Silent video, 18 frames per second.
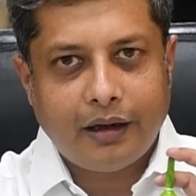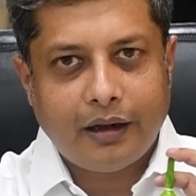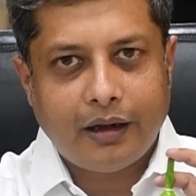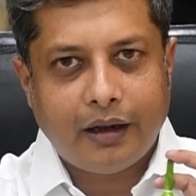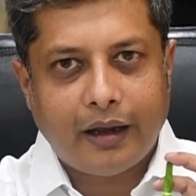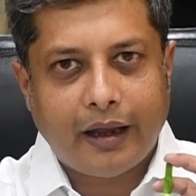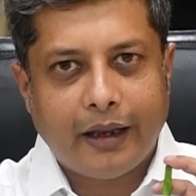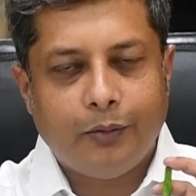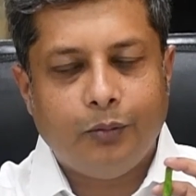
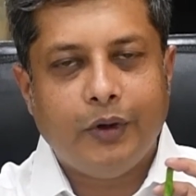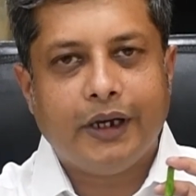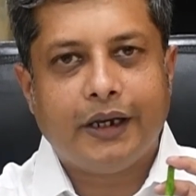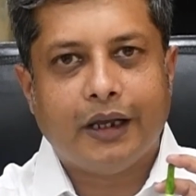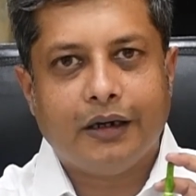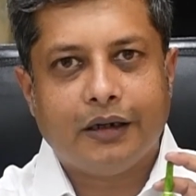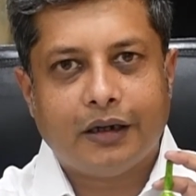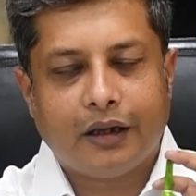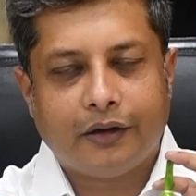and we
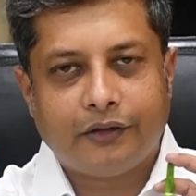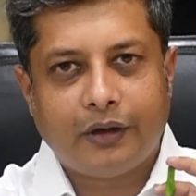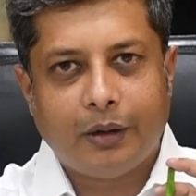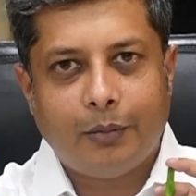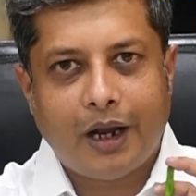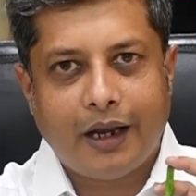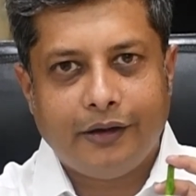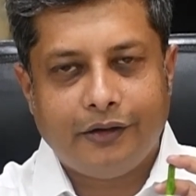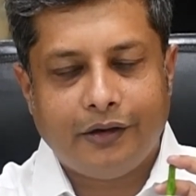can
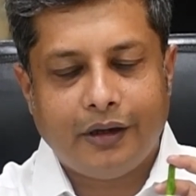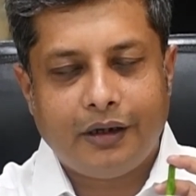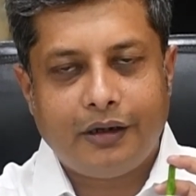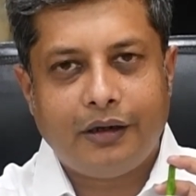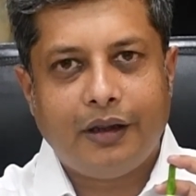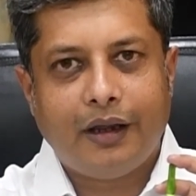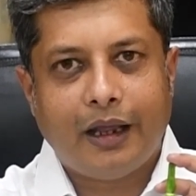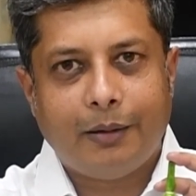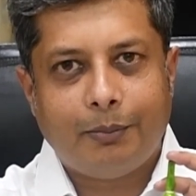customize
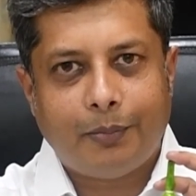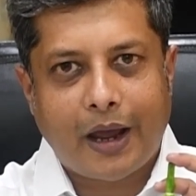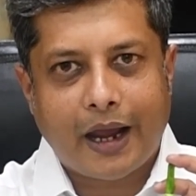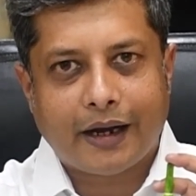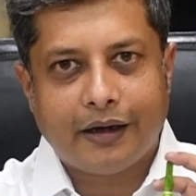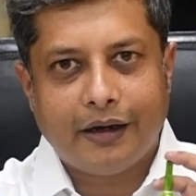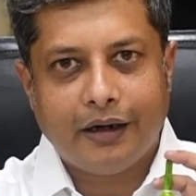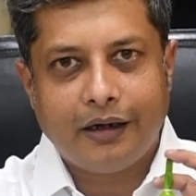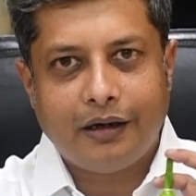it and
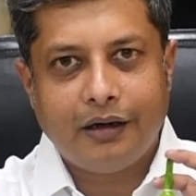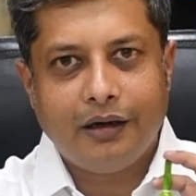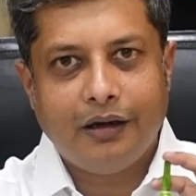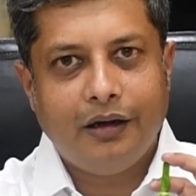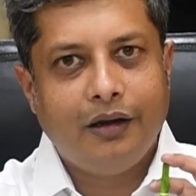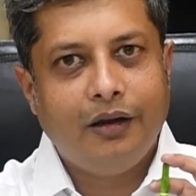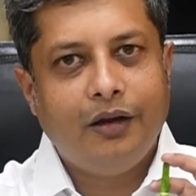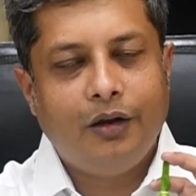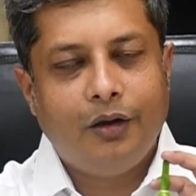pack it
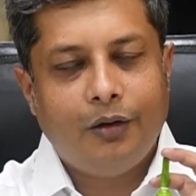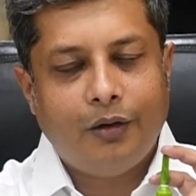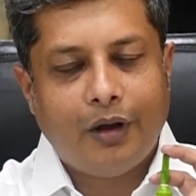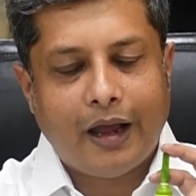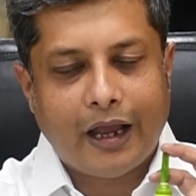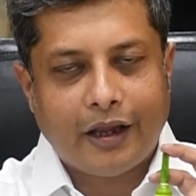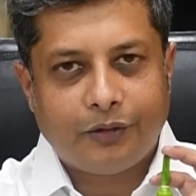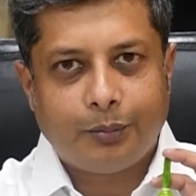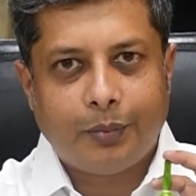
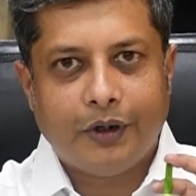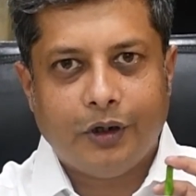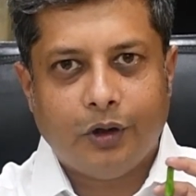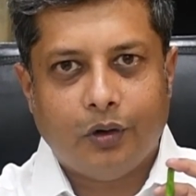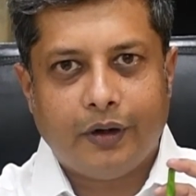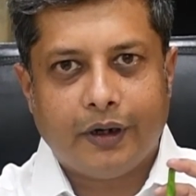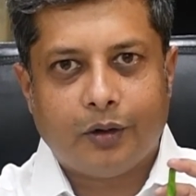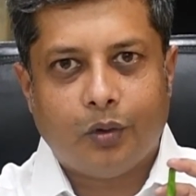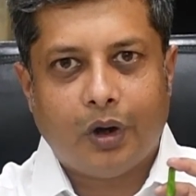as per your
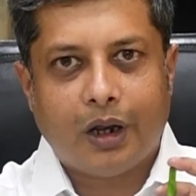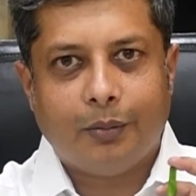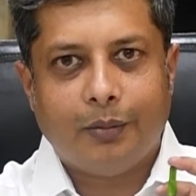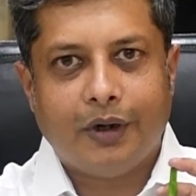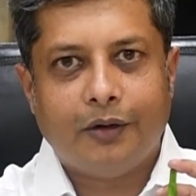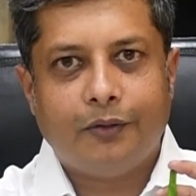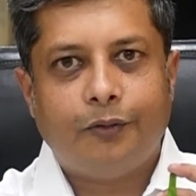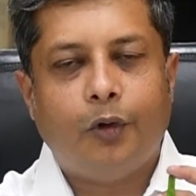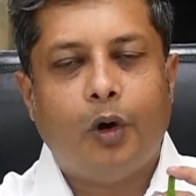
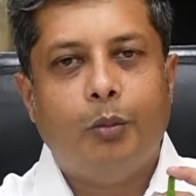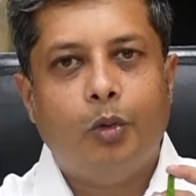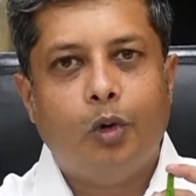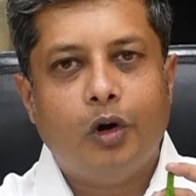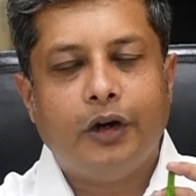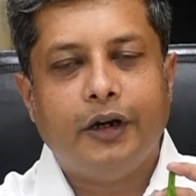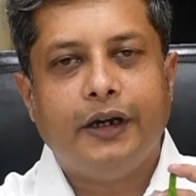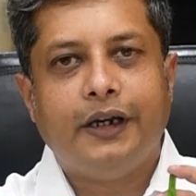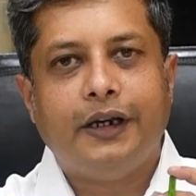requirement. For
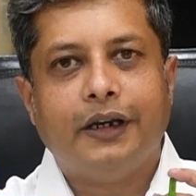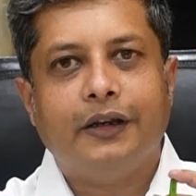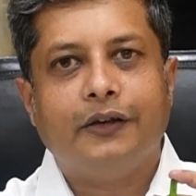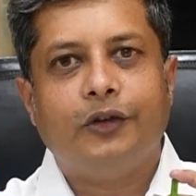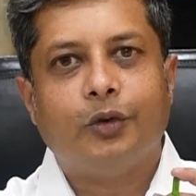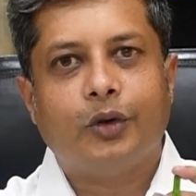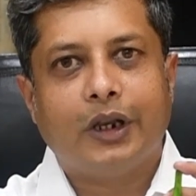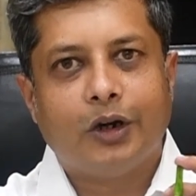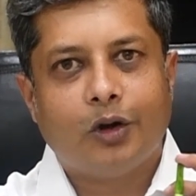more details,
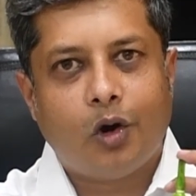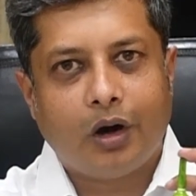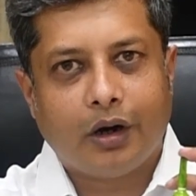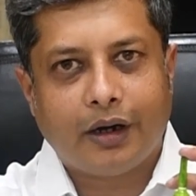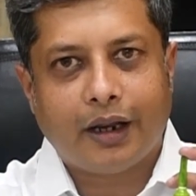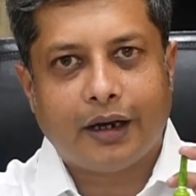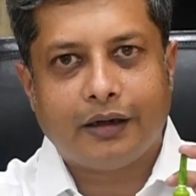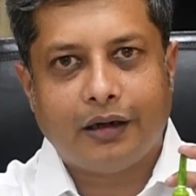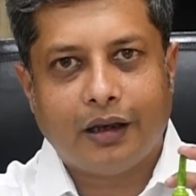you can
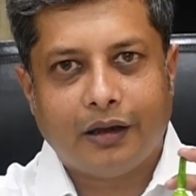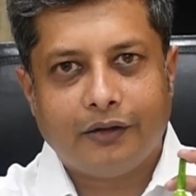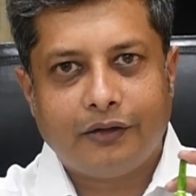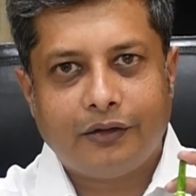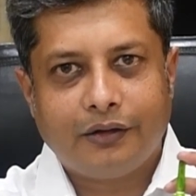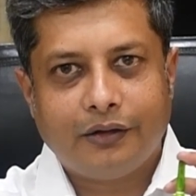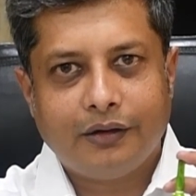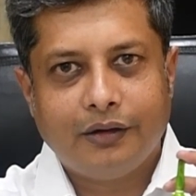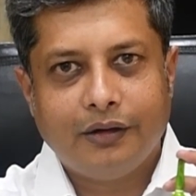contact
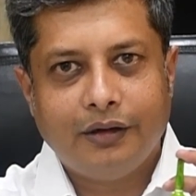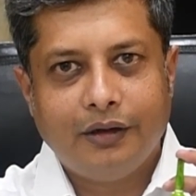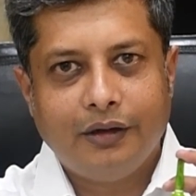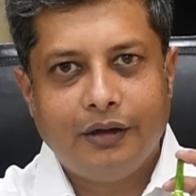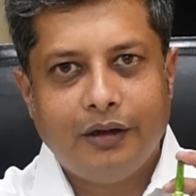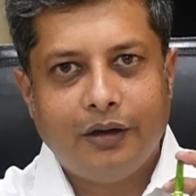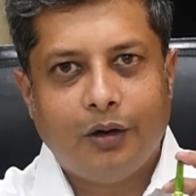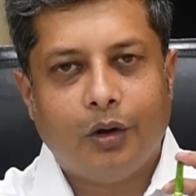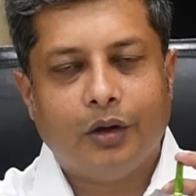us
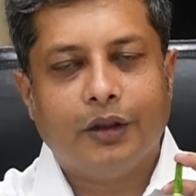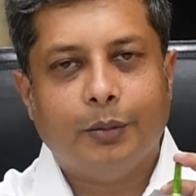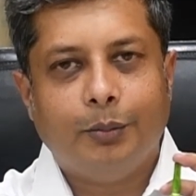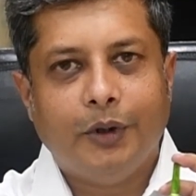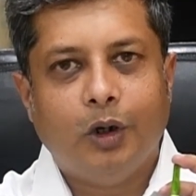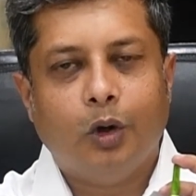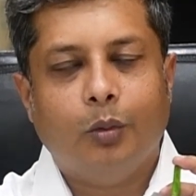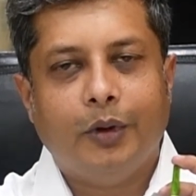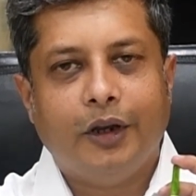on the
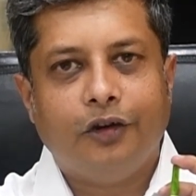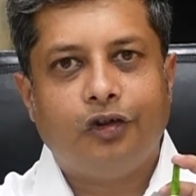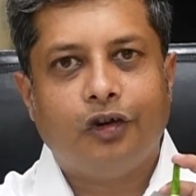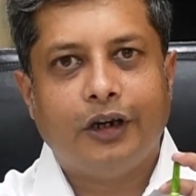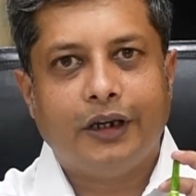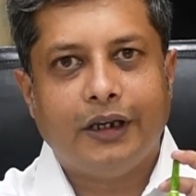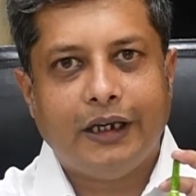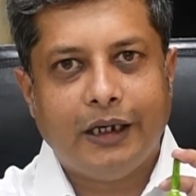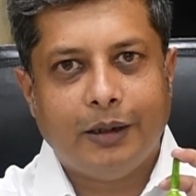below
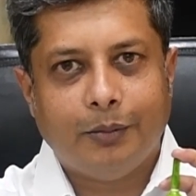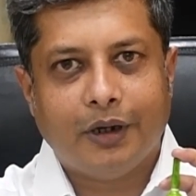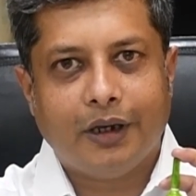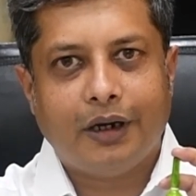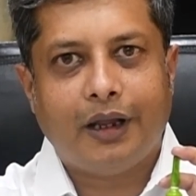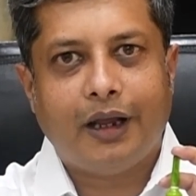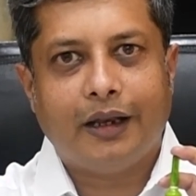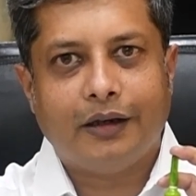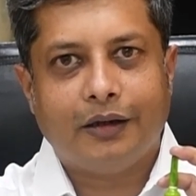mentioned email
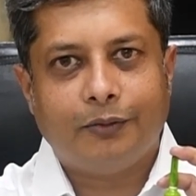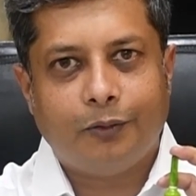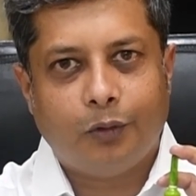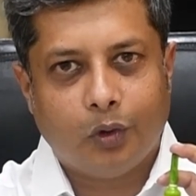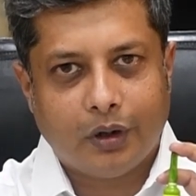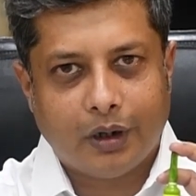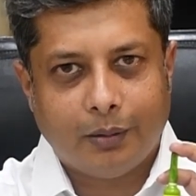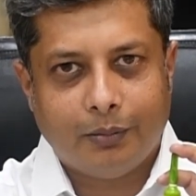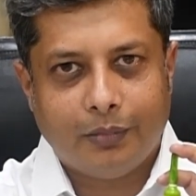and
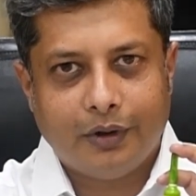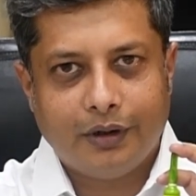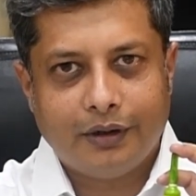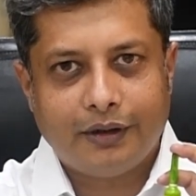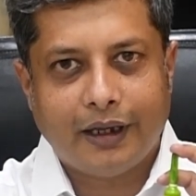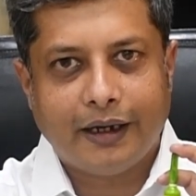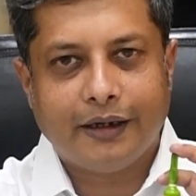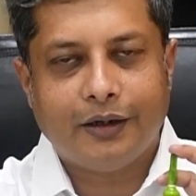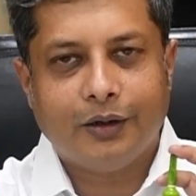phone number.
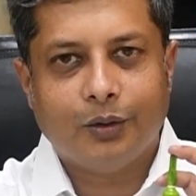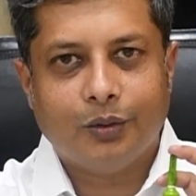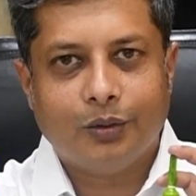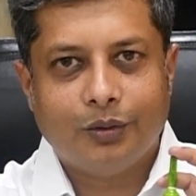Thank you.